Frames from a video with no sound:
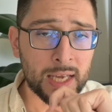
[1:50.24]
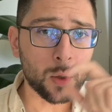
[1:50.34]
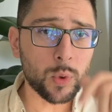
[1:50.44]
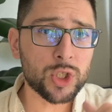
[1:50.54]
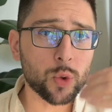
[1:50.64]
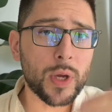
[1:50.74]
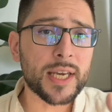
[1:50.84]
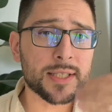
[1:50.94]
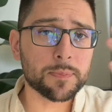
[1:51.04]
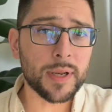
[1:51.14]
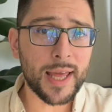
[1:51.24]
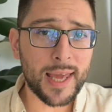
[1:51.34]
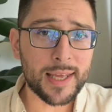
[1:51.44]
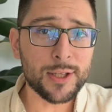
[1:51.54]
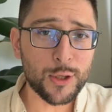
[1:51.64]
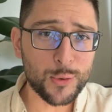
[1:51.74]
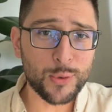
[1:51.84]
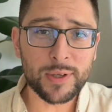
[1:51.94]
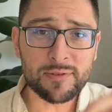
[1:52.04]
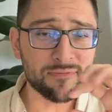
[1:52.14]
in which we explain
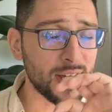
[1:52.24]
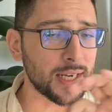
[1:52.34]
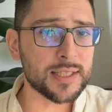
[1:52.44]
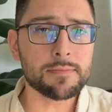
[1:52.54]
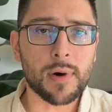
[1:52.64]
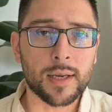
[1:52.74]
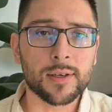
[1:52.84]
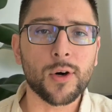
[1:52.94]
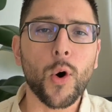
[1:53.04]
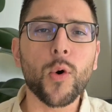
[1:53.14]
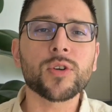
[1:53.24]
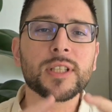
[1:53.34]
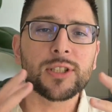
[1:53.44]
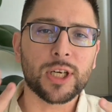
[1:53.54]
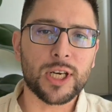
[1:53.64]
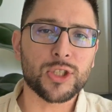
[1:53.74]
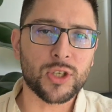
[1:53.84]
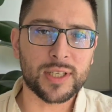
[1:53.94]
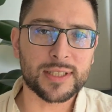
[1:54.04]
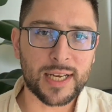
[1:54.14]
you in very easy manner all the
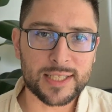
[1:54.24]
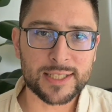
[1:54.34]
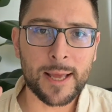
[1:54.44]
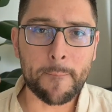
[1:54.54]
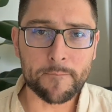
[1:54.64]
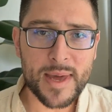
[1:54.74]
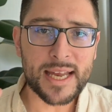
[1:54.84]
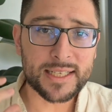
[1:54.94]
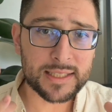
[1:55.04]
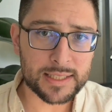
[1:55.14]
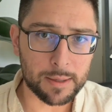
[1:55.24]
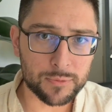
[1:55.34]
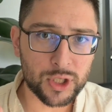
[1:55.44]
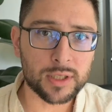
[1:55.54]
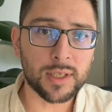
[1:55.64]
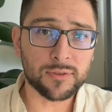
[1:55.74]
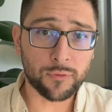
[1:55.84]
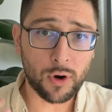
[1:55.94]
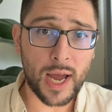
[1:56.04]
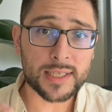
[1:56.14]
international tax matter and subject that
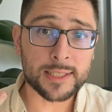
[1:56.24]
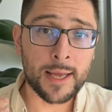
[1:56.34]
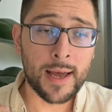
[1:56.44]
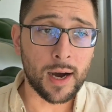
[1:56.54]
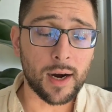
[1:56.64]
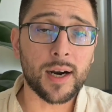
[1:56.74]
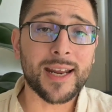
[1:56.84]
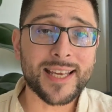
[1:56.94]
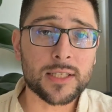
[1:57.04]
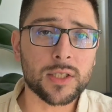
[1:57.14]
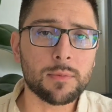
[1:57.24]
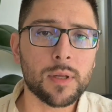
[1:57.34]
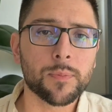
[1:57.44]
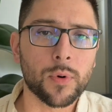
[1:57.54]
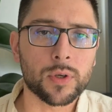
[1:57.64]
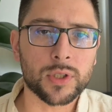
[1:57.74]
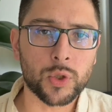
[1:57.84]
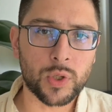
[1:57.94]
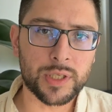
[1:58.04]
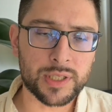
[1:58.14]
for us are extremely important
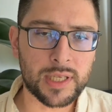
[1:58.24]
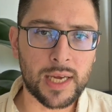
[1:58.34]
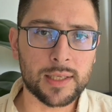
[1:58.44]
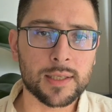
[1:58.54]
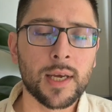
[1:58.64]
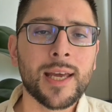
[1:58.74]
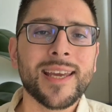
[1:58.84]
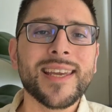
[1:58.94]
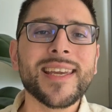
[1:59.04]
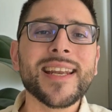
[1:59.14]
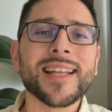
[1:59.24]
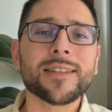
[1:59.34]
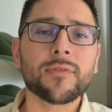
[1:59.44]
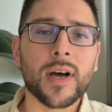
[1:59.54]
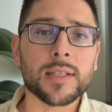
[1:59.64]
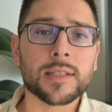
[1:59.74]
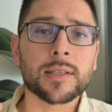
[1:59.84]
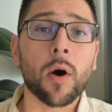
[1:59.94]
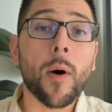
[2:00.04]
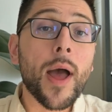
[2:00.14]
to understand in
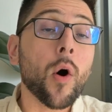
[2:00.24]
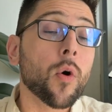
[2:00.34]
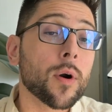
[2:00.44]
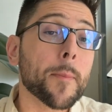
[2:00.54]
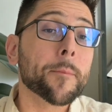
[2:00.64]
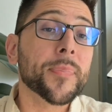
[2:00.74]
advance or